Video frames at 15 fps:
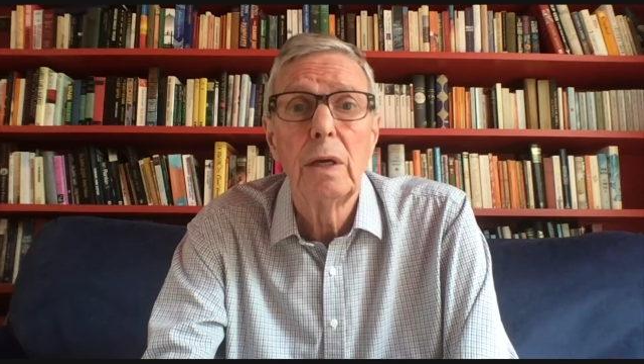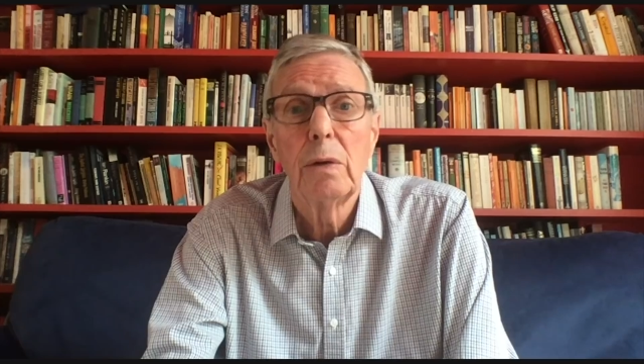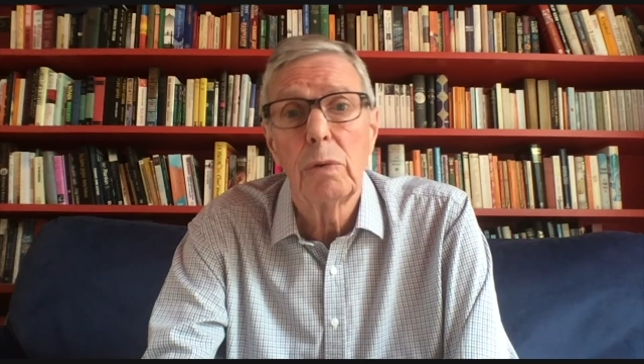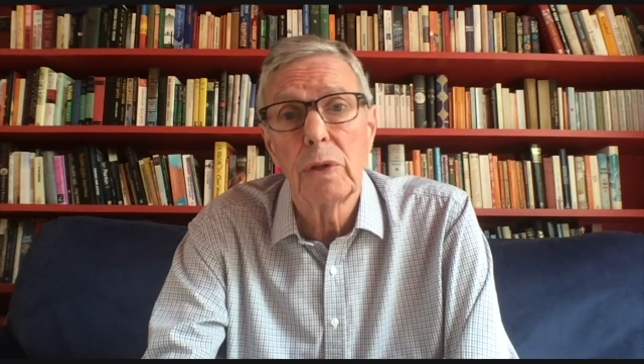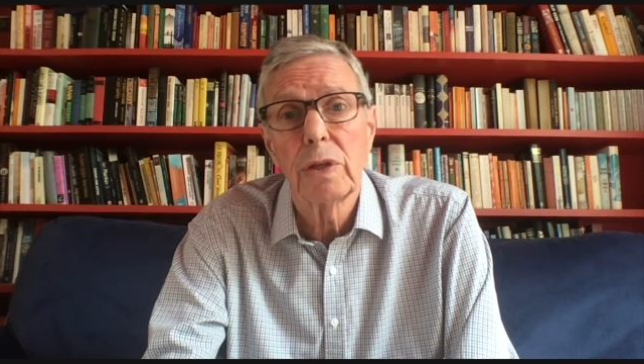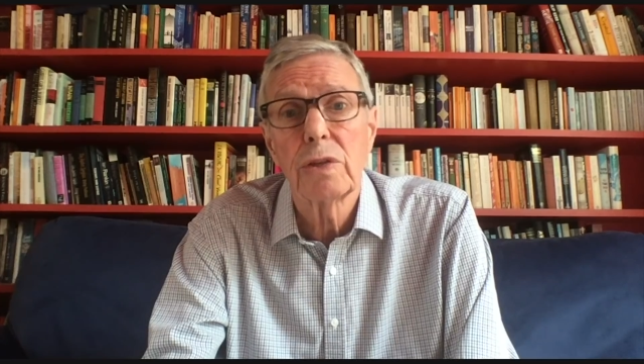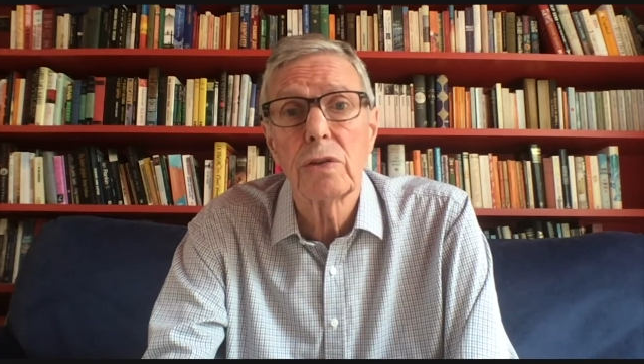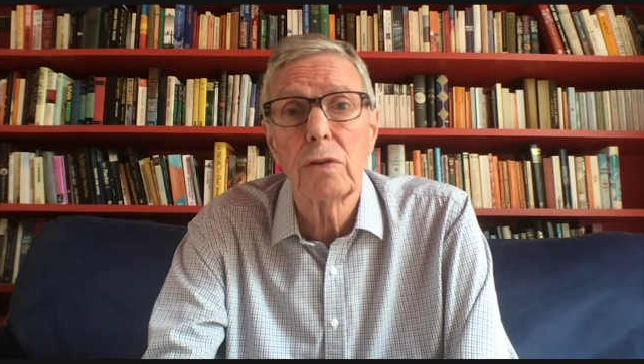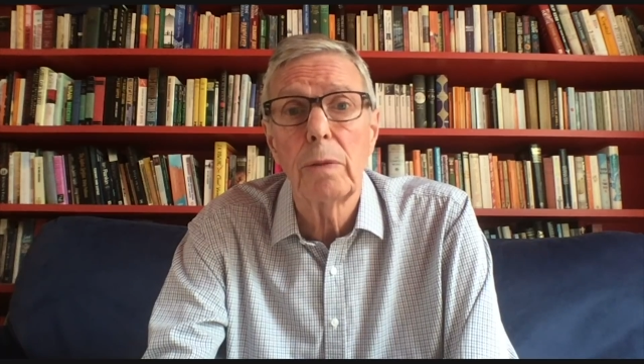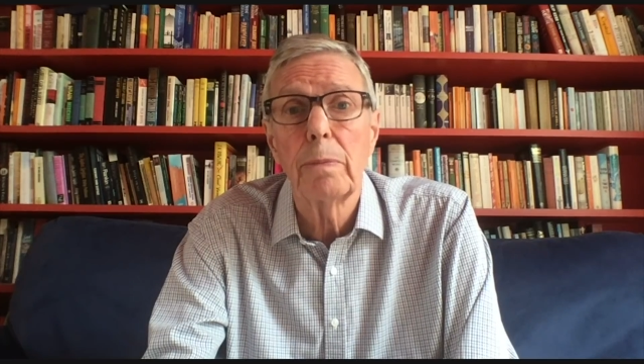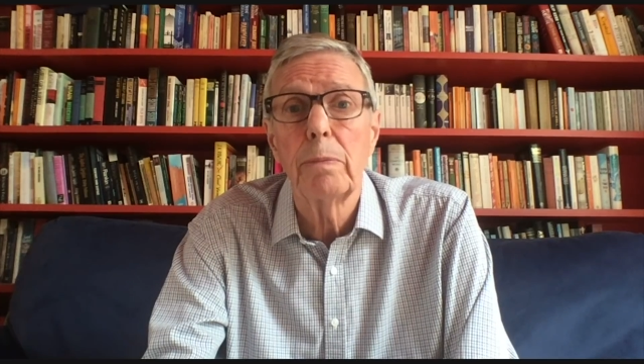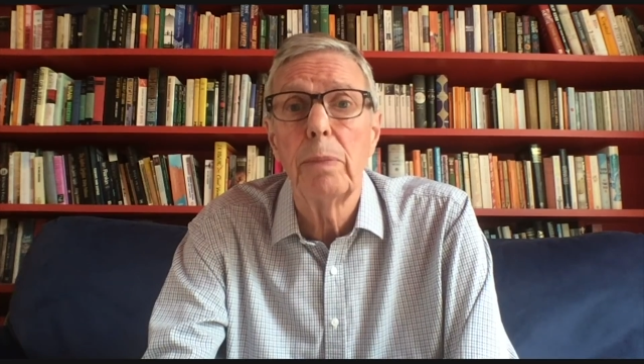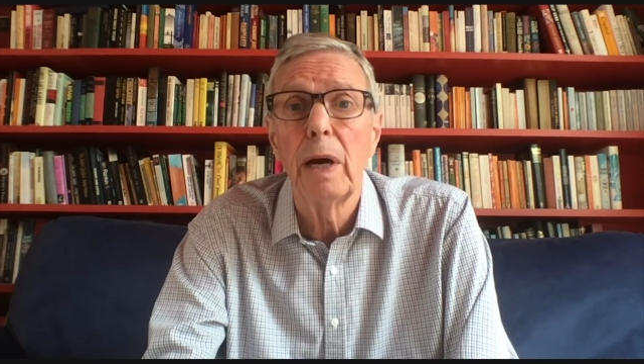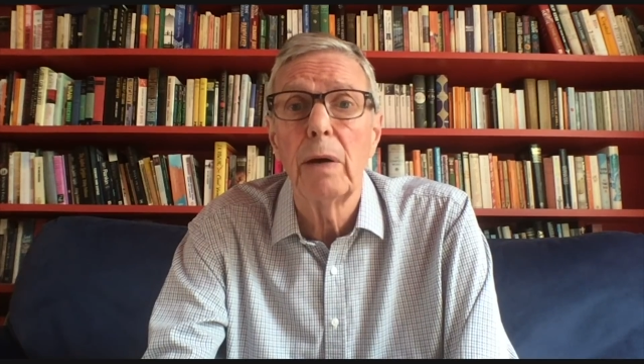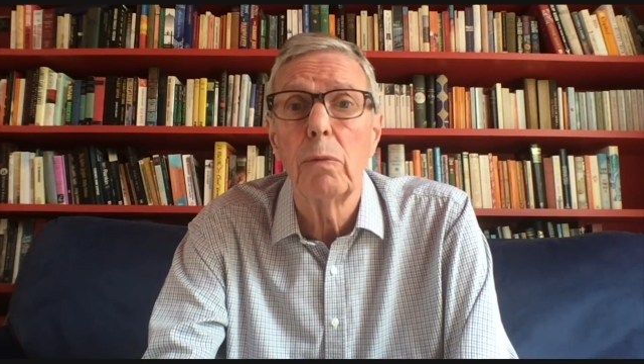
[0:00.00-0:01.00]
with a script
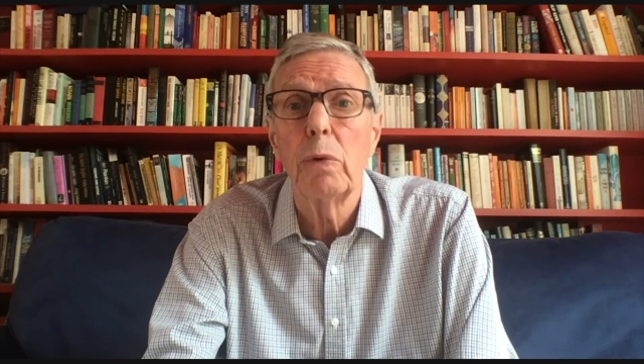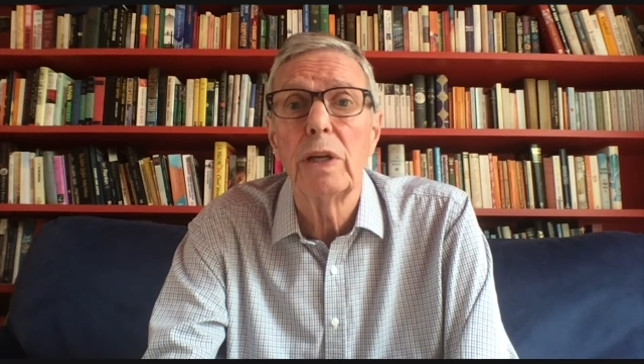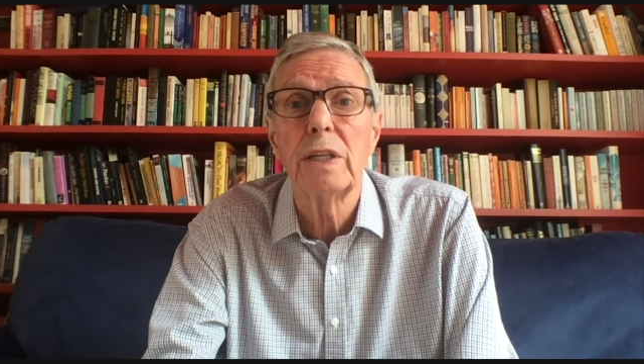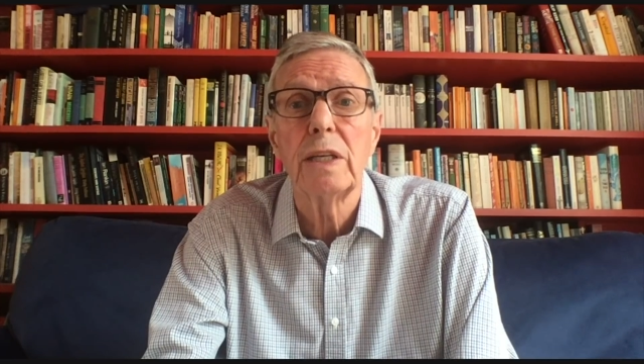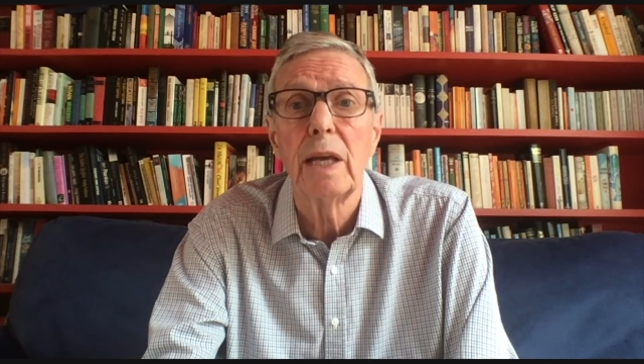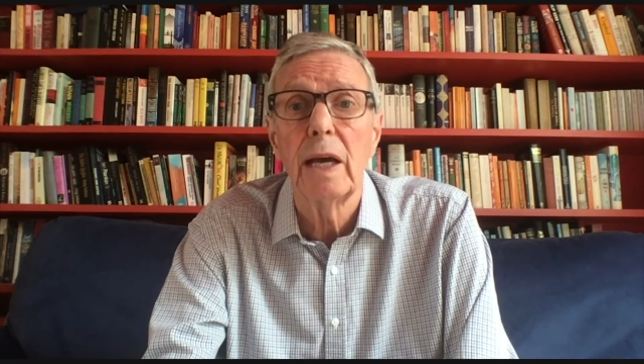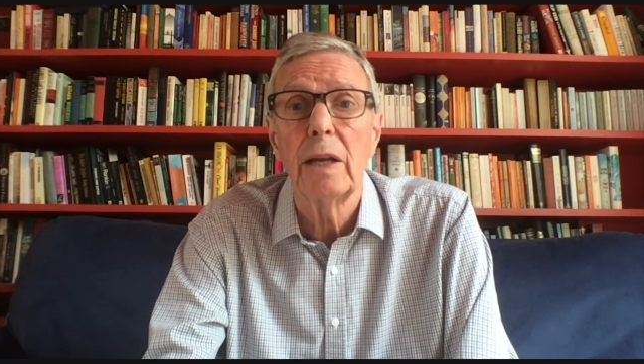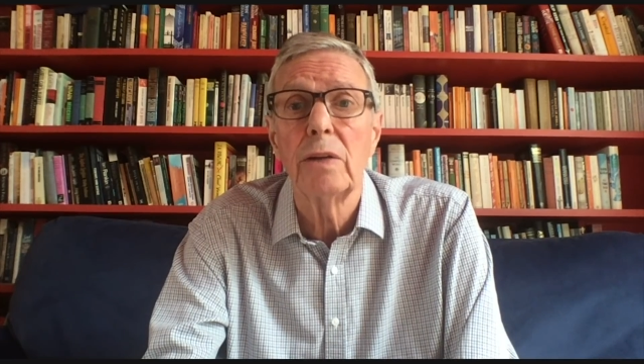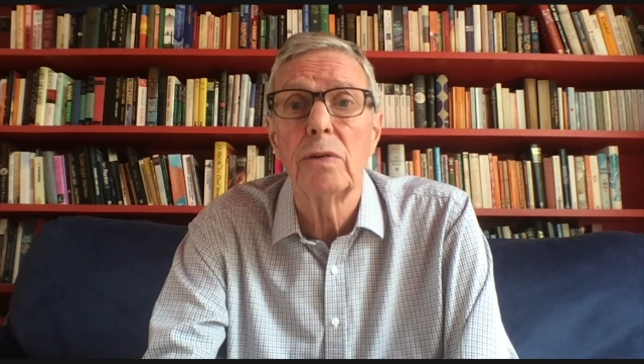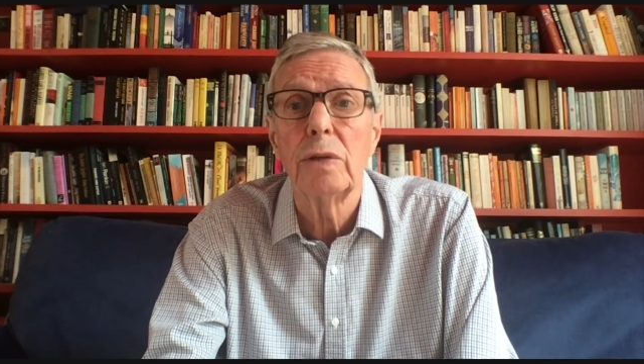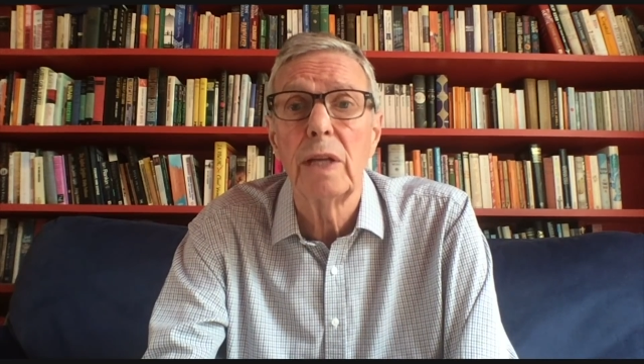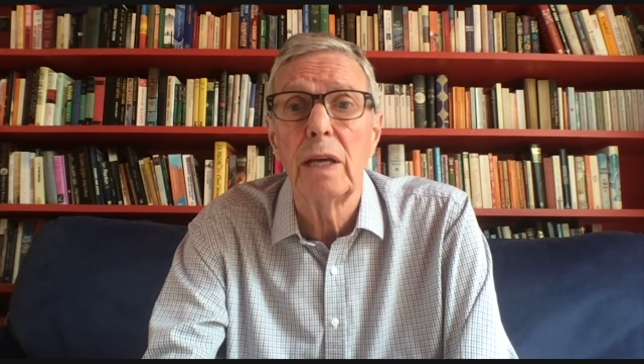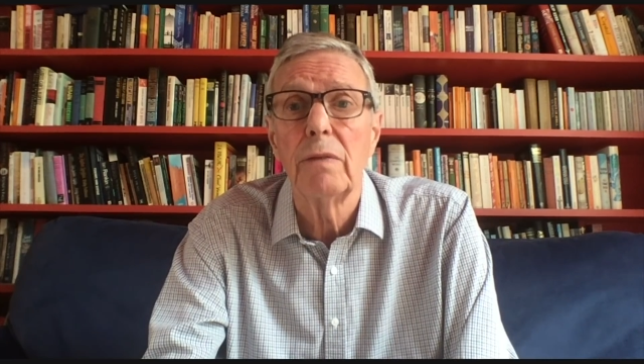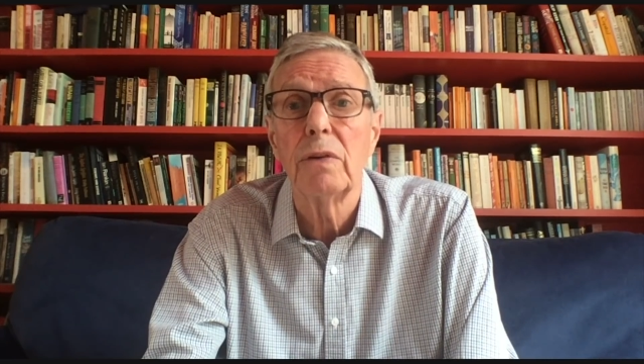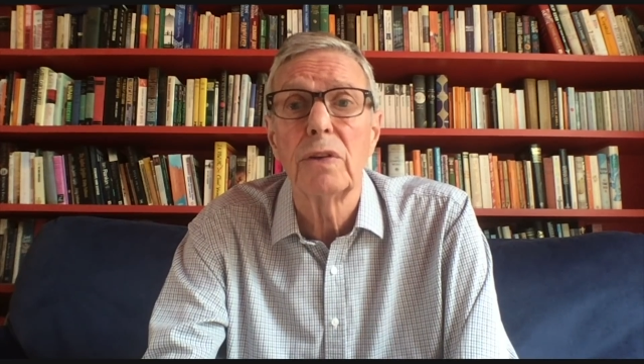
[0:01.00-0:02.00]
by witty Andrew
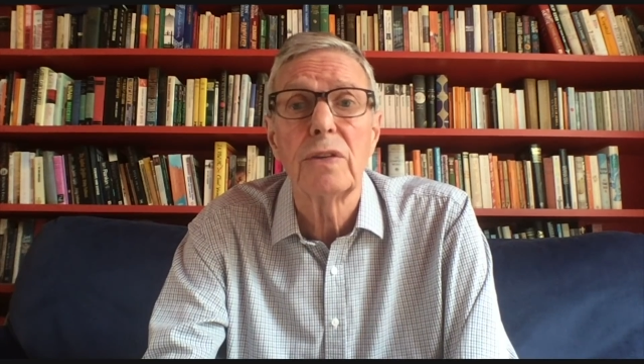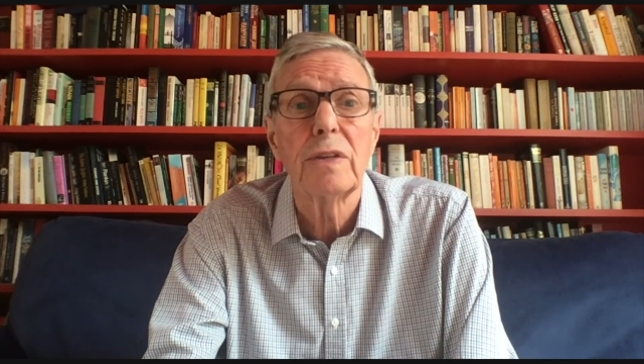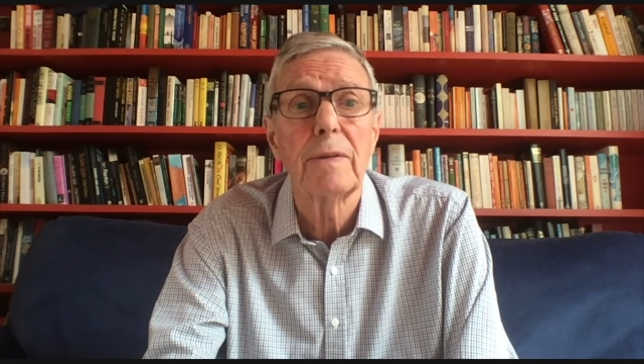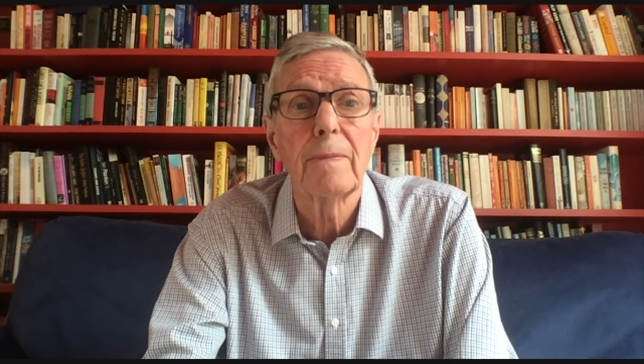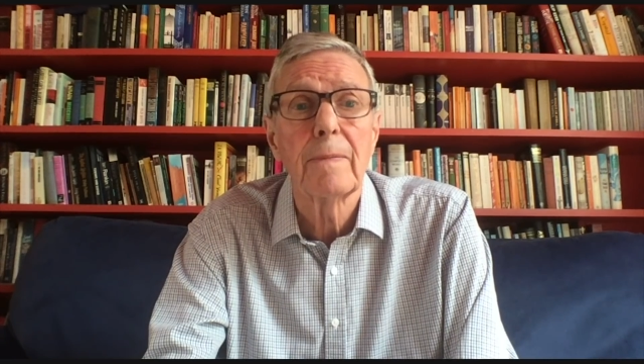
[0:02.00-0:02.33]
Davis.